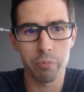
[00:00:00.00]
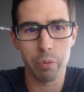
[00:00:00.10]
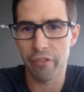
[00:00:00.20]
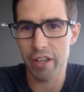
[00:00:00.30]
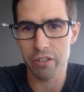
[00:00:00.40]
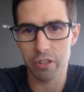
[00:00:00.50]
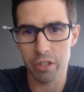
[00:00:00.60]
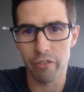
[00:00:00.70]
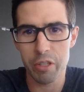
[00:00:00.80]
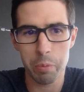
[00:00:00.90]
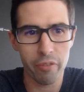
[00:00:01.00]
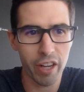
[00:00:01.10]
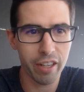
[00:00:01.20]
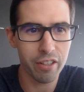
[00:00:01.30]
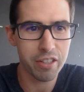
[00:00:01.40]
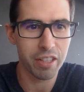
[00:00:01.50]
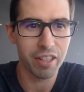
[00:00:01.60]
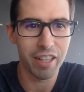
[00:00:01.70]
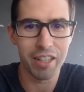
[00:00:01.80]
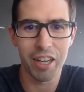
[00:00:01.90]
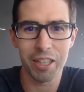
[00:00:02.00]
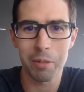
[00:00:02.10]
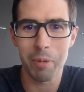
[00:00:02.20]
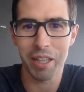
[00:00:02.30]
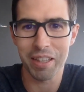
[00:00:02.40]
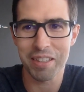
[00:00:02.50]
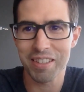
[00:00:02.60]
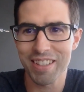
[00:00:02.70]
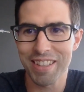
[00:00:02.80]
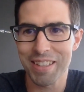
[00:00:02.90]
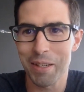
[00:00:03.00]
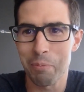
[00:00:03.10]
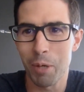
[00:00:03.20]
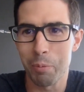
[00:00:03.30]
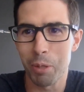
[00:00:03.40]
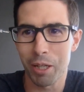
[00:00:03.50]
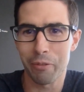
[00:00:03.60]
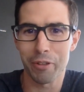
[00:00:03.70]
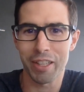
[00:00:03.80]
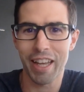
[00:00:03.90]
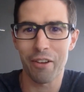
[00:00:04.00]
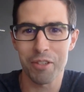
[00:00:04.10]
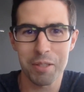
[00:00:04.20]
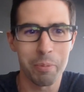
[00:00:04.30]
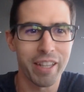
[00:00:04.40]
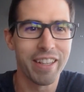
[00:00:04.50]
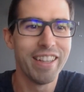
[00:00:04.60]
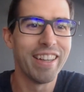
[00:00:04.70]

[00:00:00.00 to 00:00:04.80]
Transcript: professional service providers, and not to make this just a plug for accountants, but